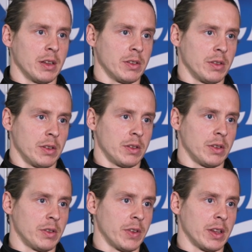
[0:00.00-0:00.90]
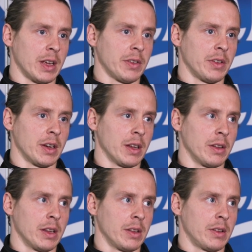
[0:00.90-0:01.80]
It's fantastic.
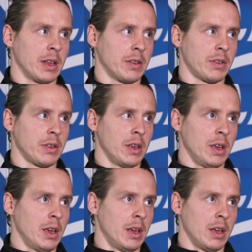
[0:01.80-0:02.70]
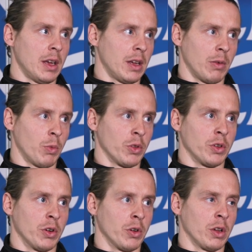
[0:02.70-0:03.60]
And that's, I want
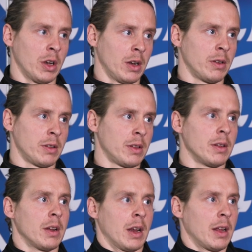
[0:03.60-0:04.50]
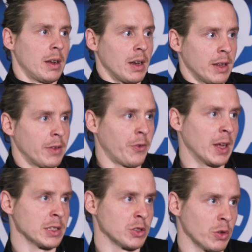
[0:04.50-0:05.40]
to know, let the
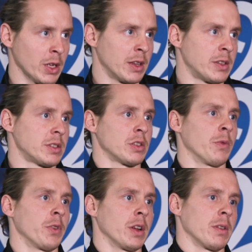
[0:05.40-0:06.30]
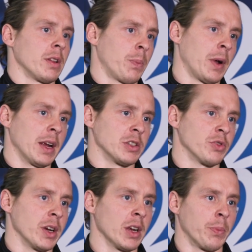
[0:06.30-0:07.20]
fans know that's something the players
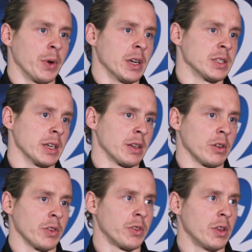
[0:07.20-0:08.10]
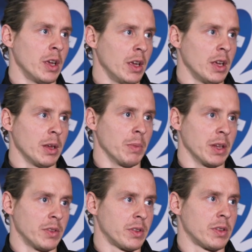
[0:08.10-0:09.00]
really appreciate, because it
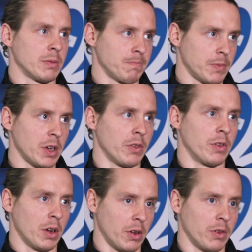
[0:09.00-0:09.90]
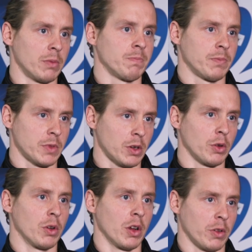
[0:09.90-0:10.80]
means a
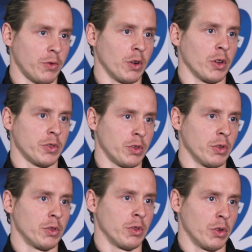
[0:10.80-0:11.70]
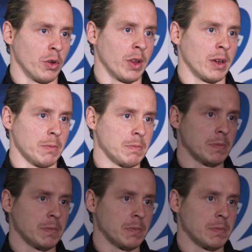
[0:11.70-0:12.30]
good lot for us to know that.